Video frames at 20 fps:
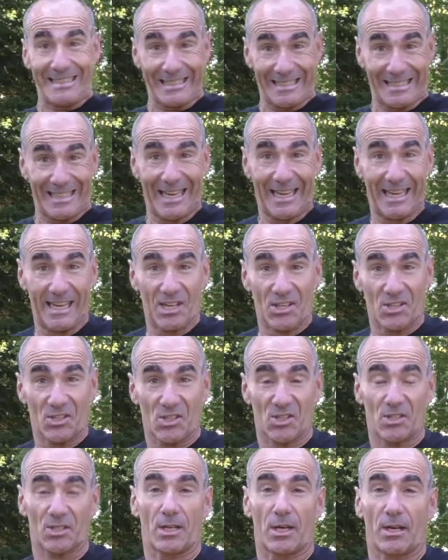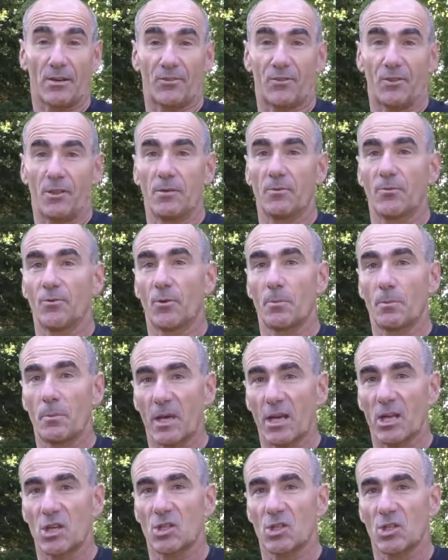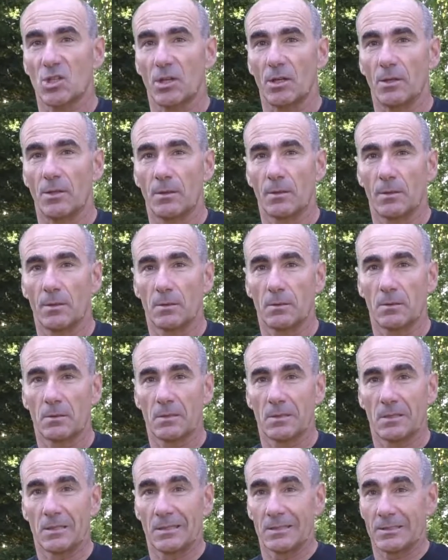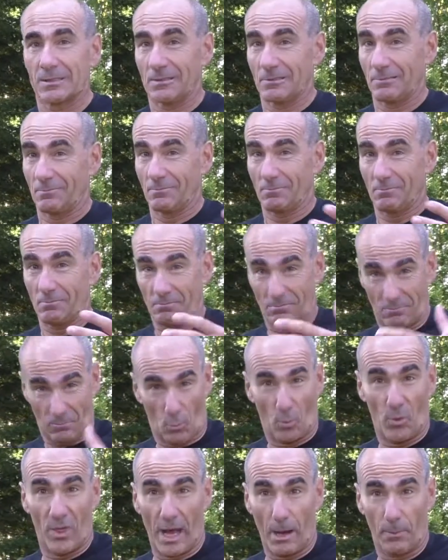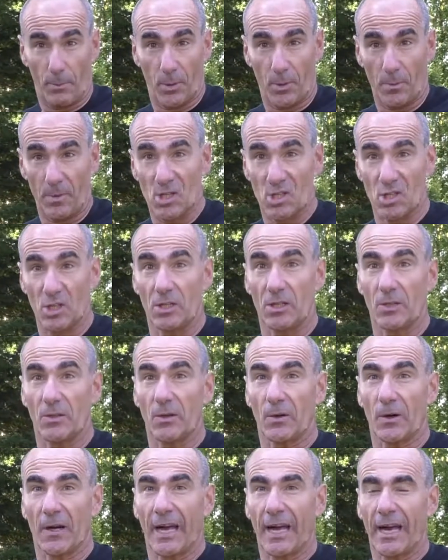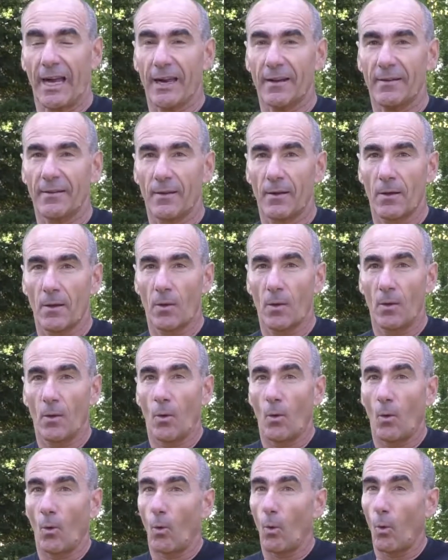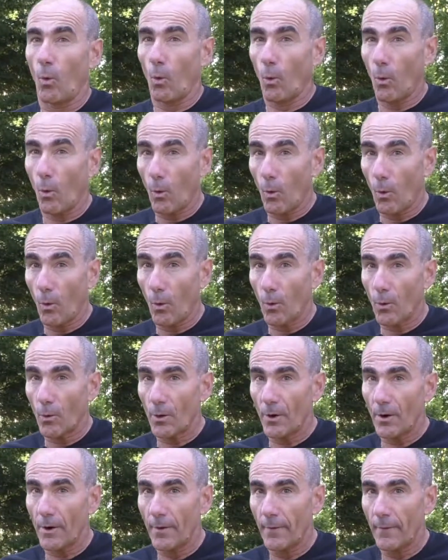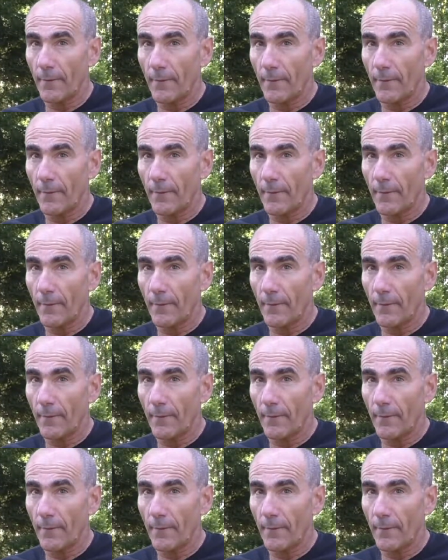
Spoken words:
Getting stuffed information without permission in your head, or